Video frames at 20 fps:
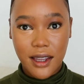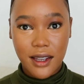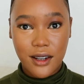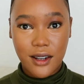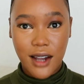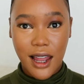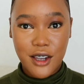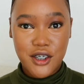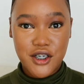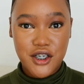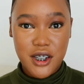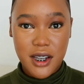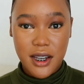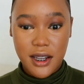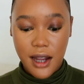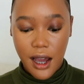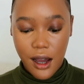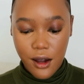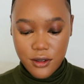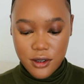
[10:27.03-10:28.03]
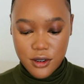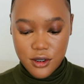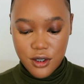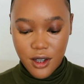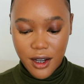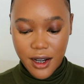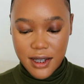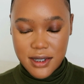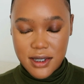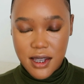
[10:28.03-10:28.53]
can like sheer it out, it's
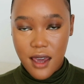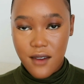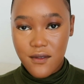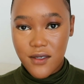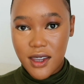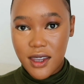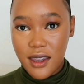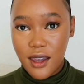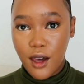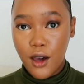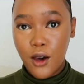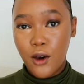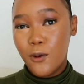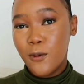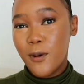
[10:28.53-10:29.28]
not as heavy,